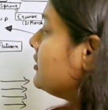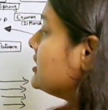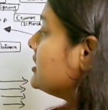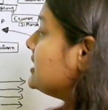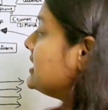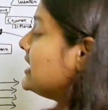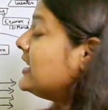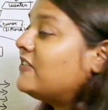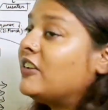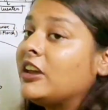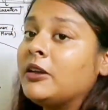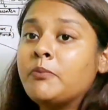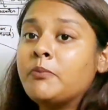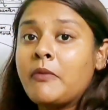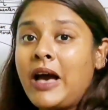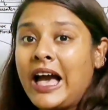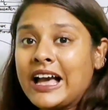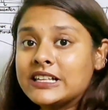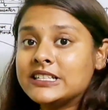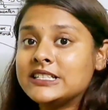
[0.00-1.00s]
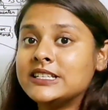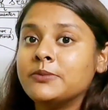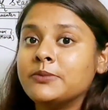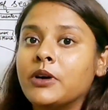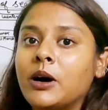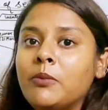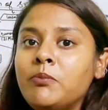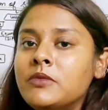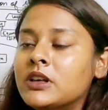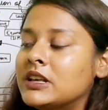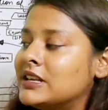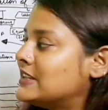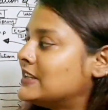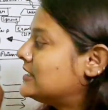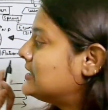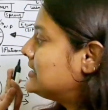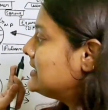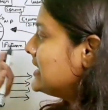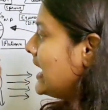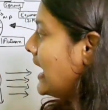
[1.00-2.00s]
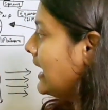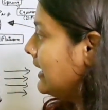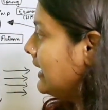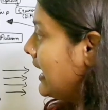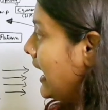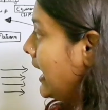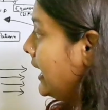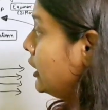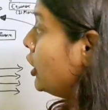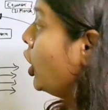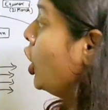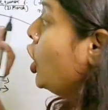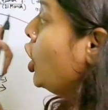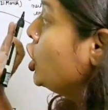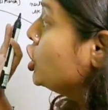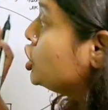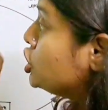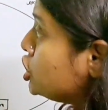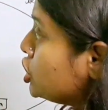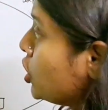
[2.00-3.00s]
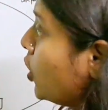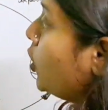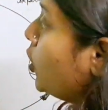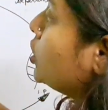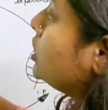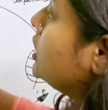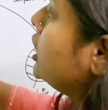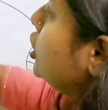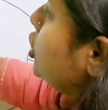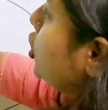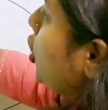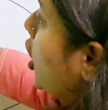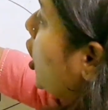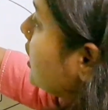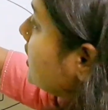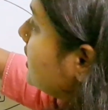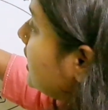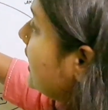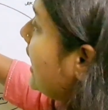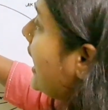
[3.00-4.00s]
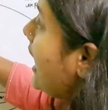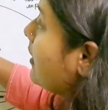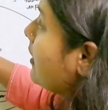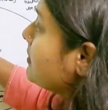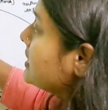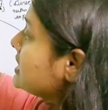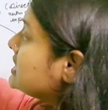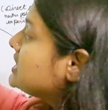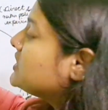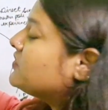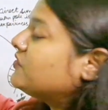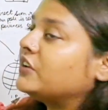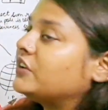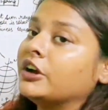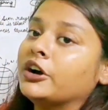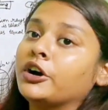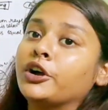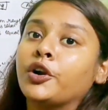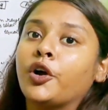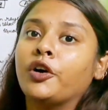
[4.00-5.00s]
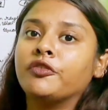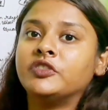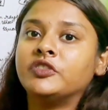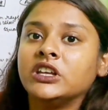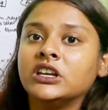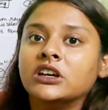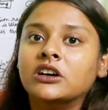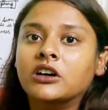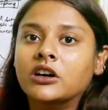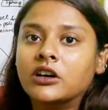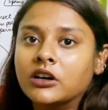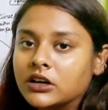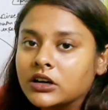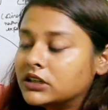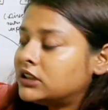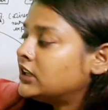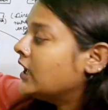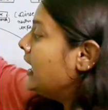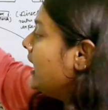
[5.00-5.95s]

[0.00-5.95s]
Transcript: receiving maximum sunlight. So the northern hemisphere of the earth